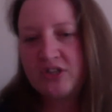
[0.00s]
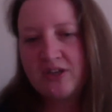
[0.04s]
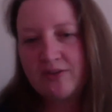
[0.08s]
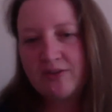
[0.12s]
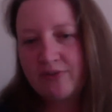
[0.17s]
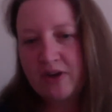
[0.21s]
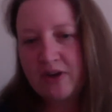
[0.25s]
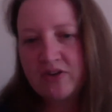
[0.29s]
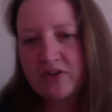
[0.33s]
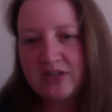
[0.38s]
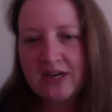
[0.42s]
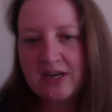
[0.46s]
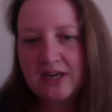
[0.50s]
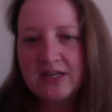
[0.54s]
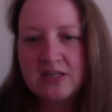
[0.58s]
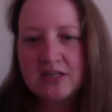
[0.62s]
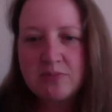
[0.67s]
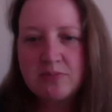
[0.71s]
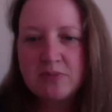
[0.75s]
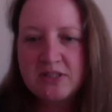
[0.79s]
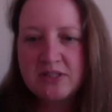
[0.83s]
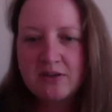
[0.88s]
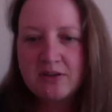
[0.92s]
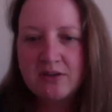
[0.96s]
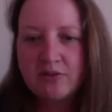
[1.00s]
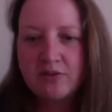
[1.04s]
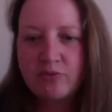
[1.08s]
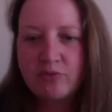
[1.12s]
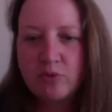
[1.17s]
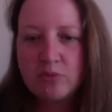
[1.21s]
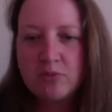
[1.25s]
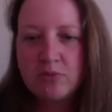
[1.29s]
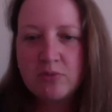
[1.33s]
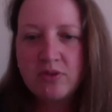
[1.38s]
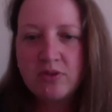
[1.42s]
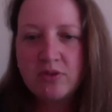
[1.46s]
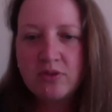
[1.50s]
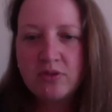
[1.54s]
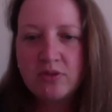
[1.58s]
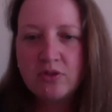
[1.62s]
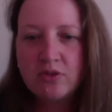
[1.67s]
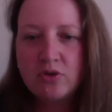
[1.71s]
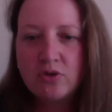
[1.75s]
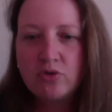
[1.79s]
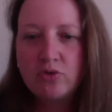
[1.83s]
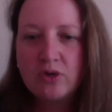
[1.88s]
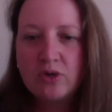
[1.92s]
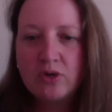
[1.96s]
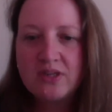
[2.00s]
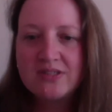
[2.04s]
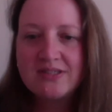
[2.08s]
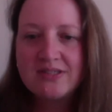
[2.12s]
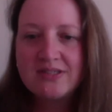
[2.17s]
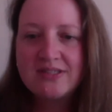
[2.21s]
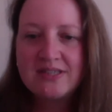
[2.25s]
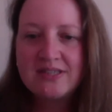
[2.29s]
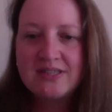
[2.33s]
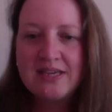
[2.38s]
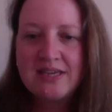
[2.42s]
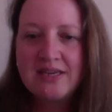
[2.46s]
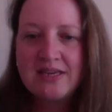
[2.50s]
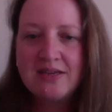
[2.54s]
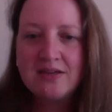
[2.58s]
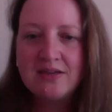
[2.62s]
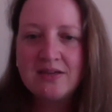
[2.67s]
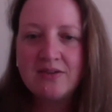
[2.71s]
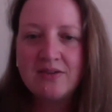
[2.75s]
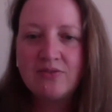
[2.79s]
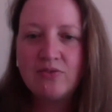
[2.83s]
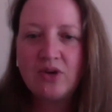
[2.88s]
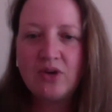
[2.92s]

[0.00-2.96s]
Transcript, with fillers: around 80% of women who I see,